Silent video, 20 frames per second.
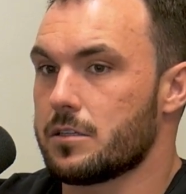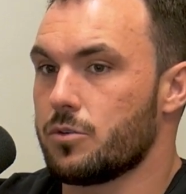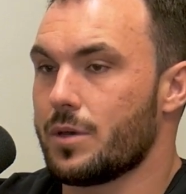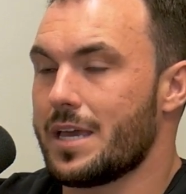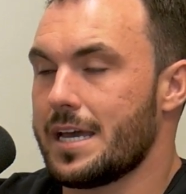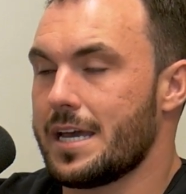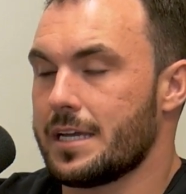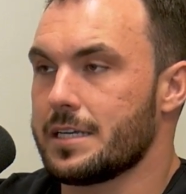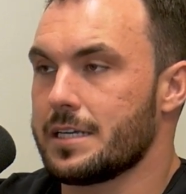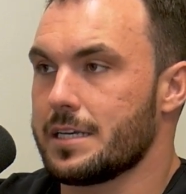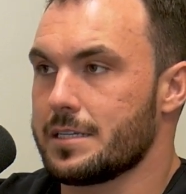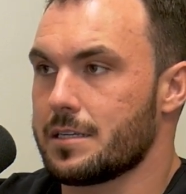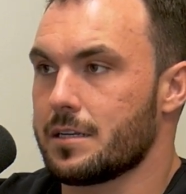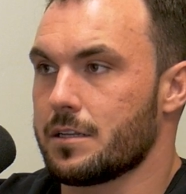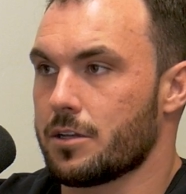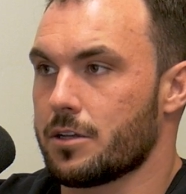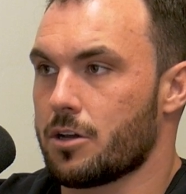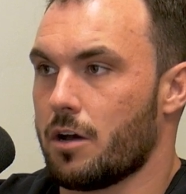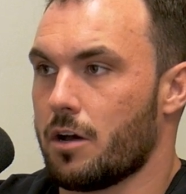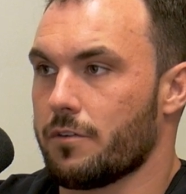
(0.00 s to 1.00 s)
You can taste
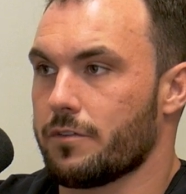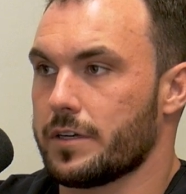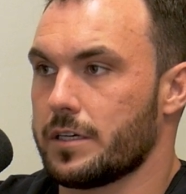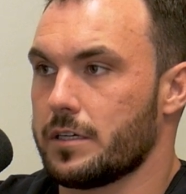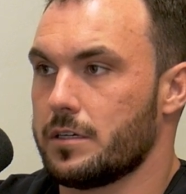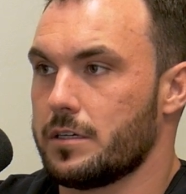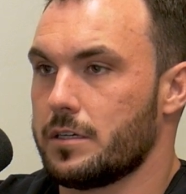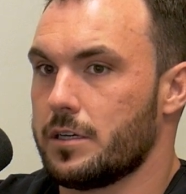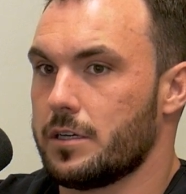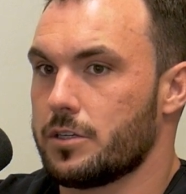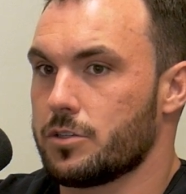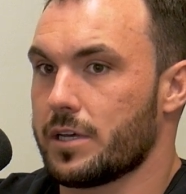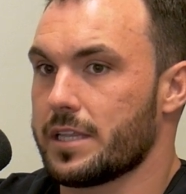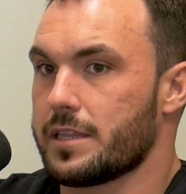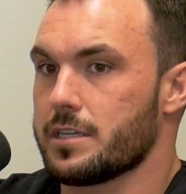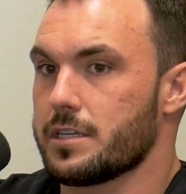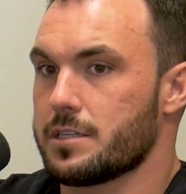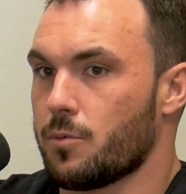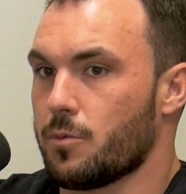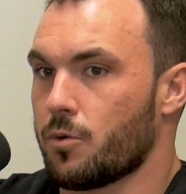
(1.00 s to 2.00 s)
it in the coffee. So
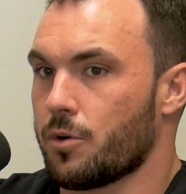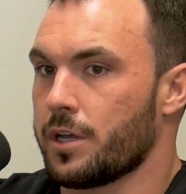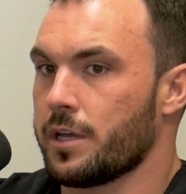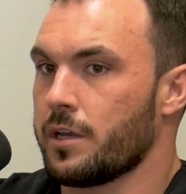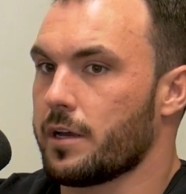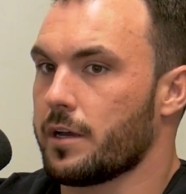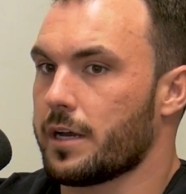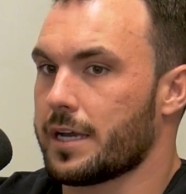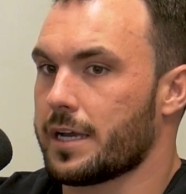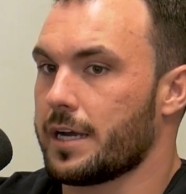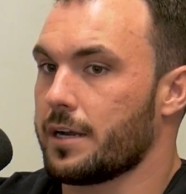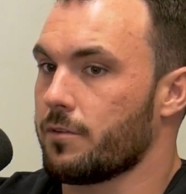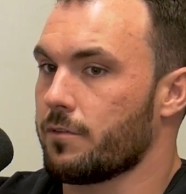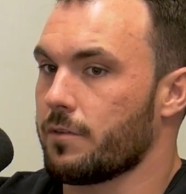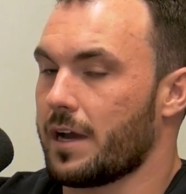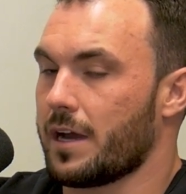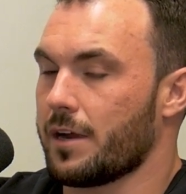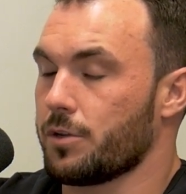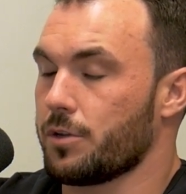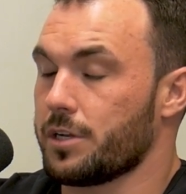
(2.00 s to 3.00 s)
like this morning,
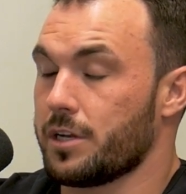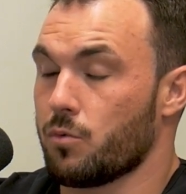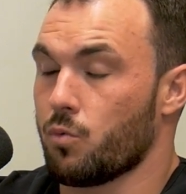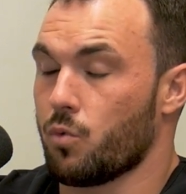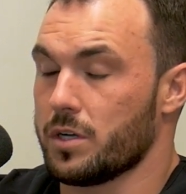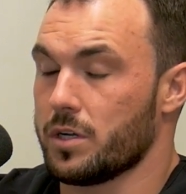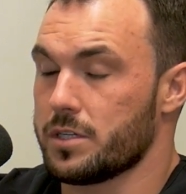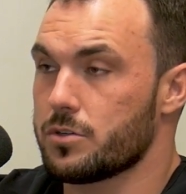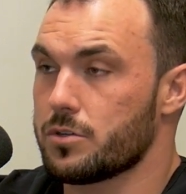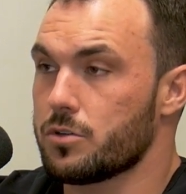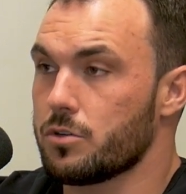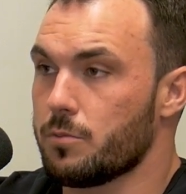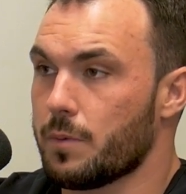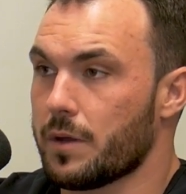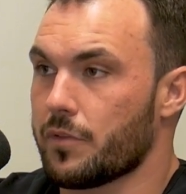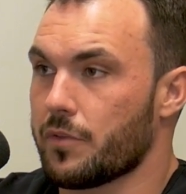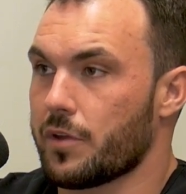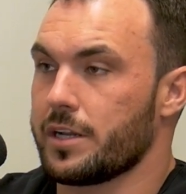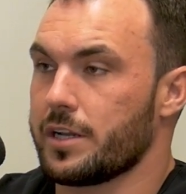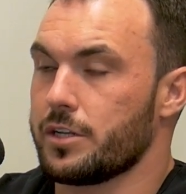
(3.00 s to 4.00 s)
I only did 1
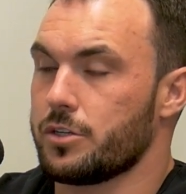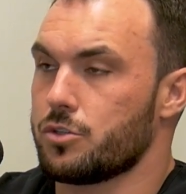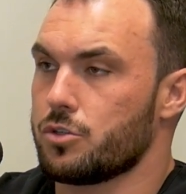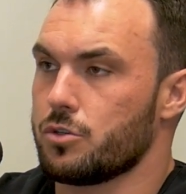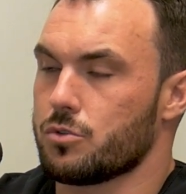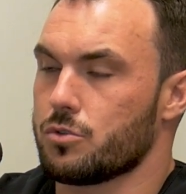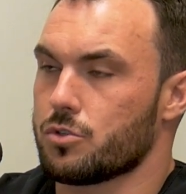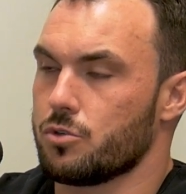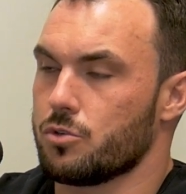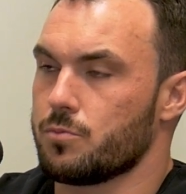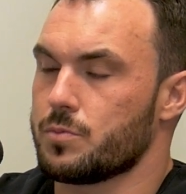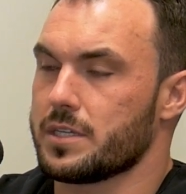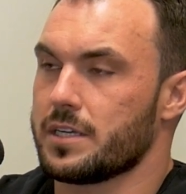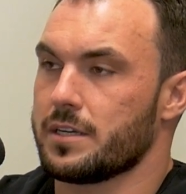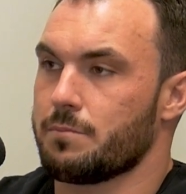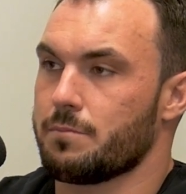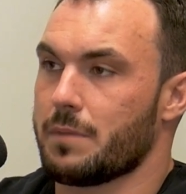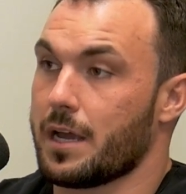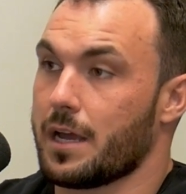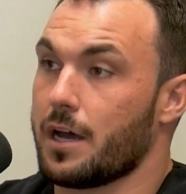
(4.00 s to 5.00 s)
scoop, and then I did 2 scoops
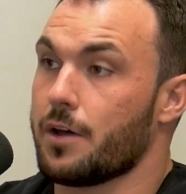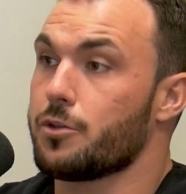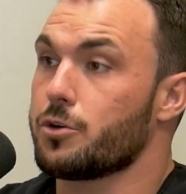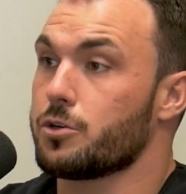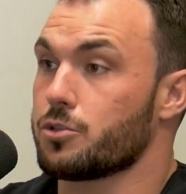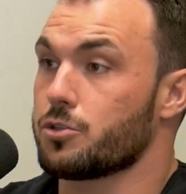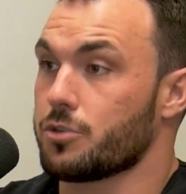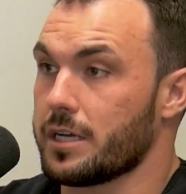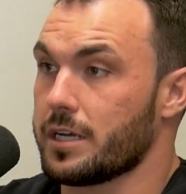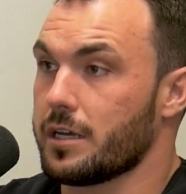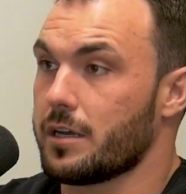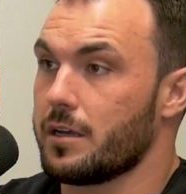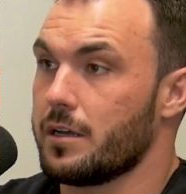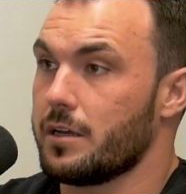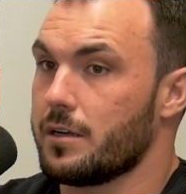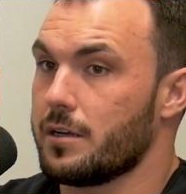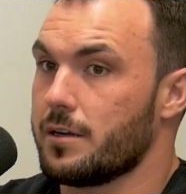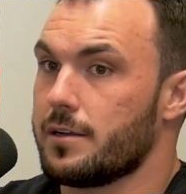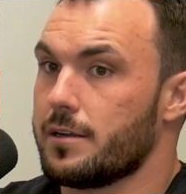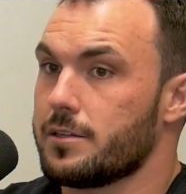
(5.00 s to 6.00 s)
in my other drink,
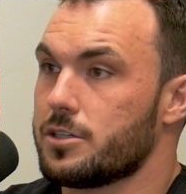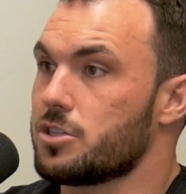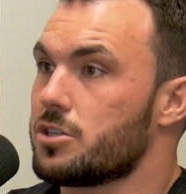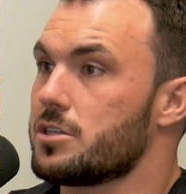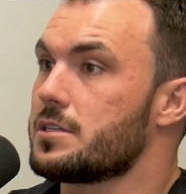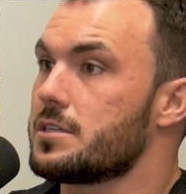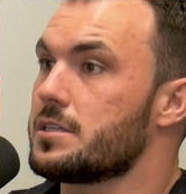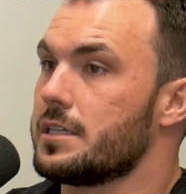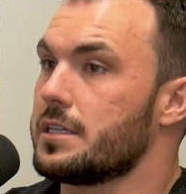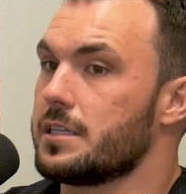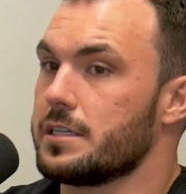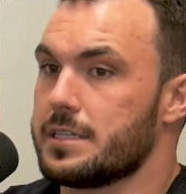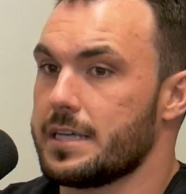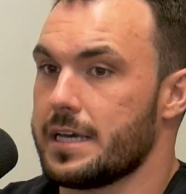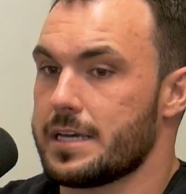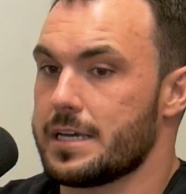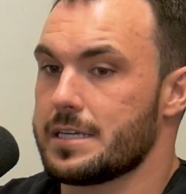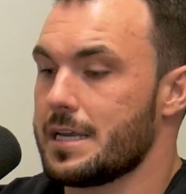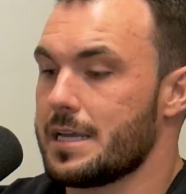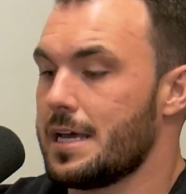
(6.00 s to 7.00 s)
to see the
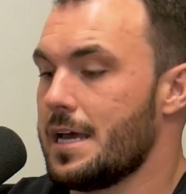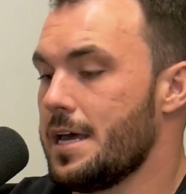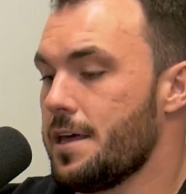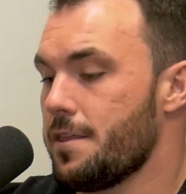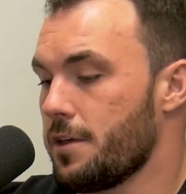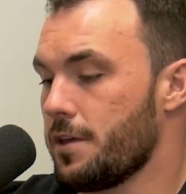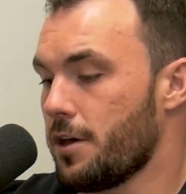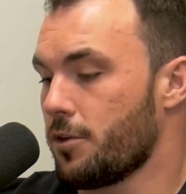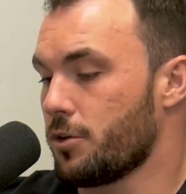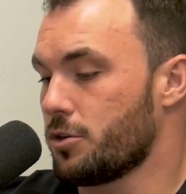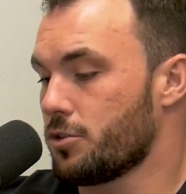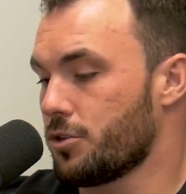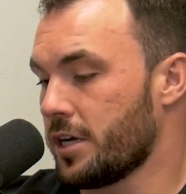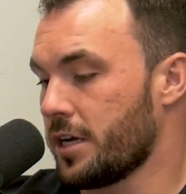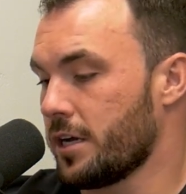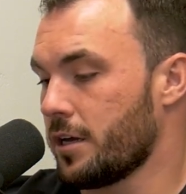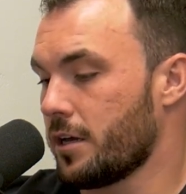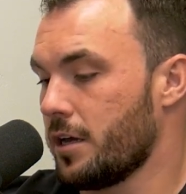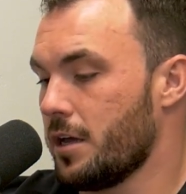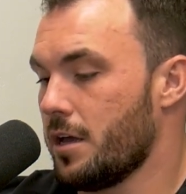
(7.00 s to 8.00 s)
taste. The other
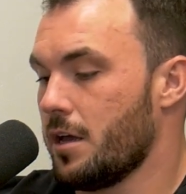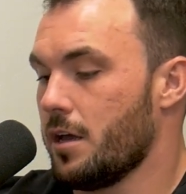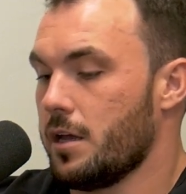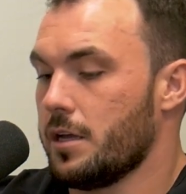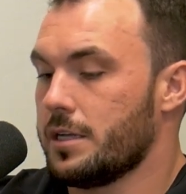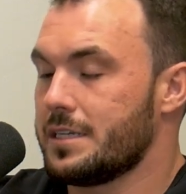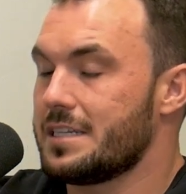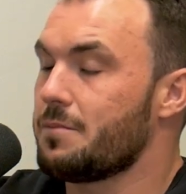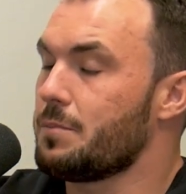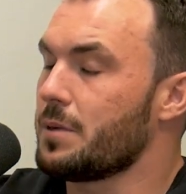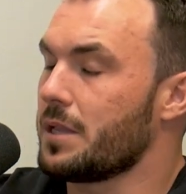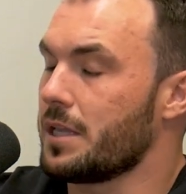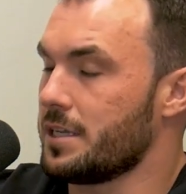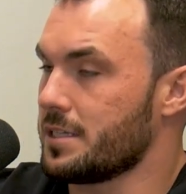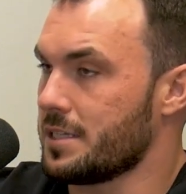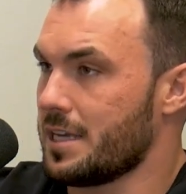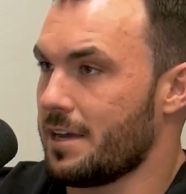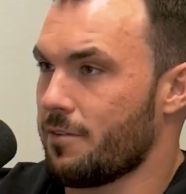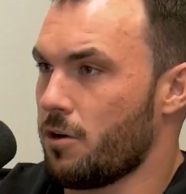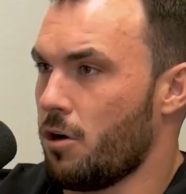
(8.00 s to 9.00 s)
drink typically
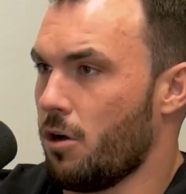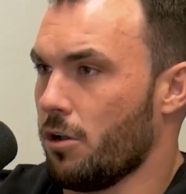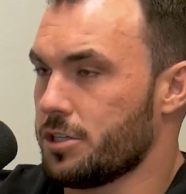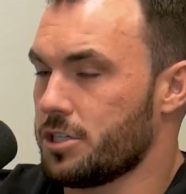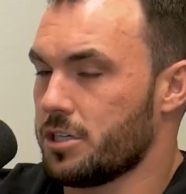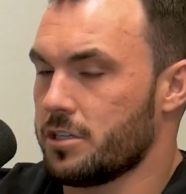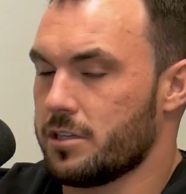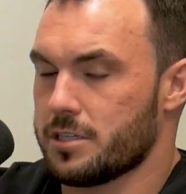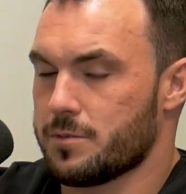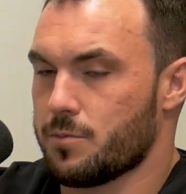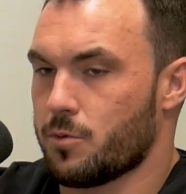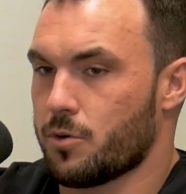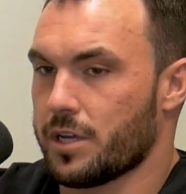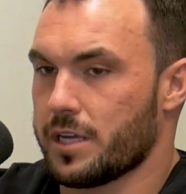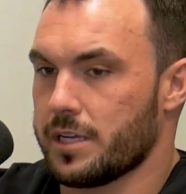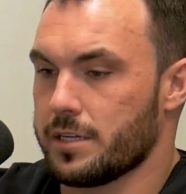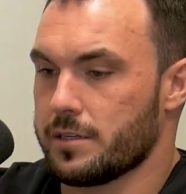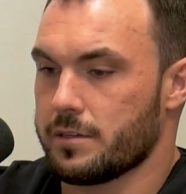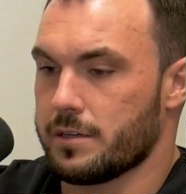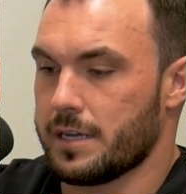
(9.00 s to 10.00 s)
doesn't have collagen. This
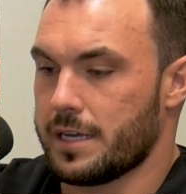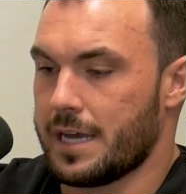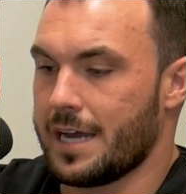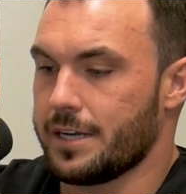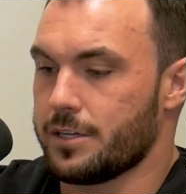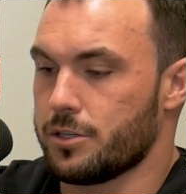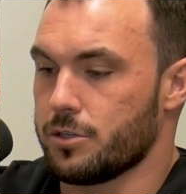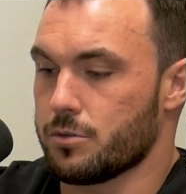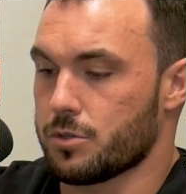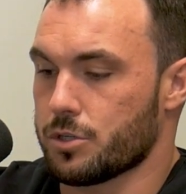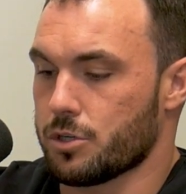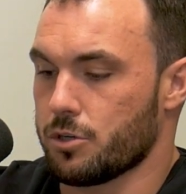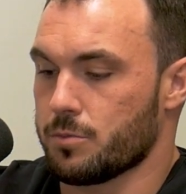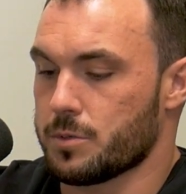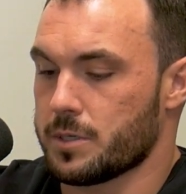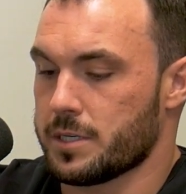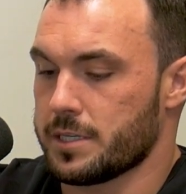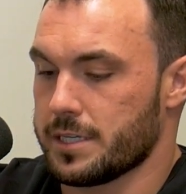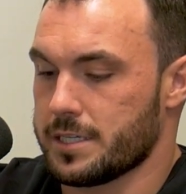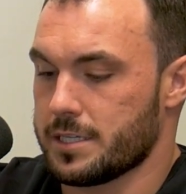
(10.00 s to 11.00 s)
morning it had 2
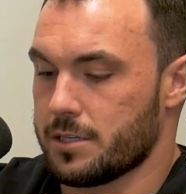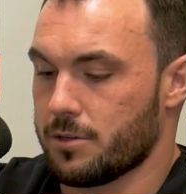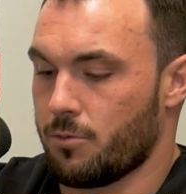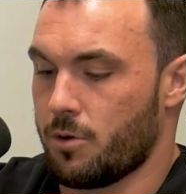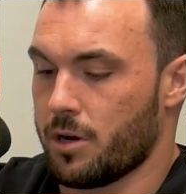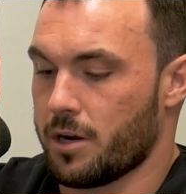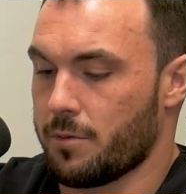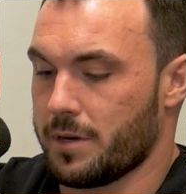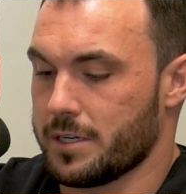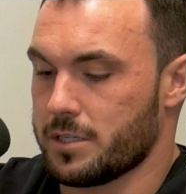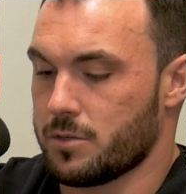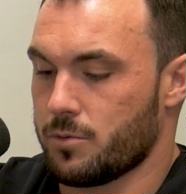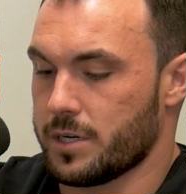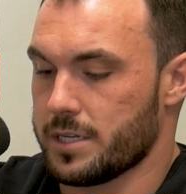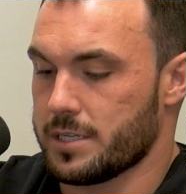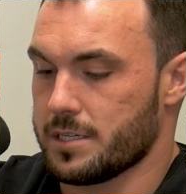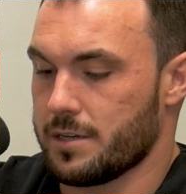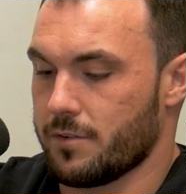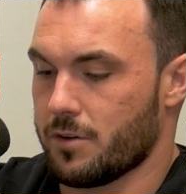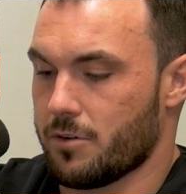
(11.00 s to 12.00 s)
scoops because I still wanted my
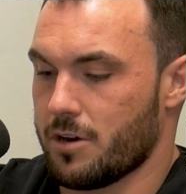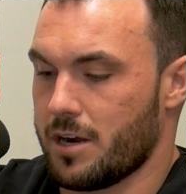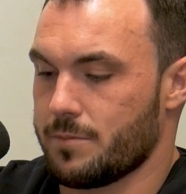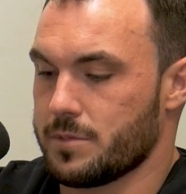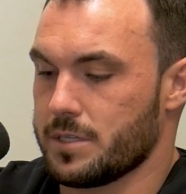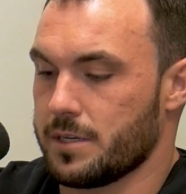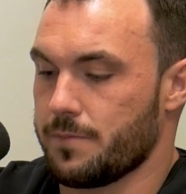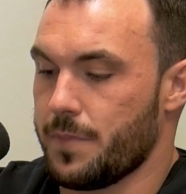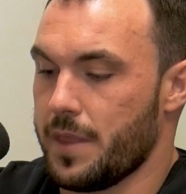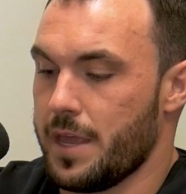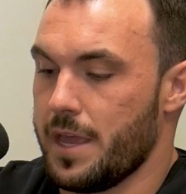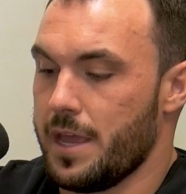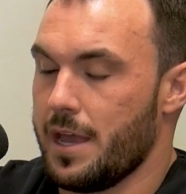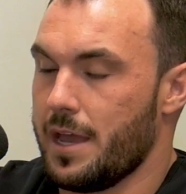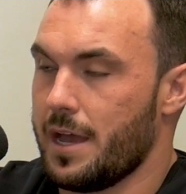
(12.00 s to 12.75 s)
27 grams in.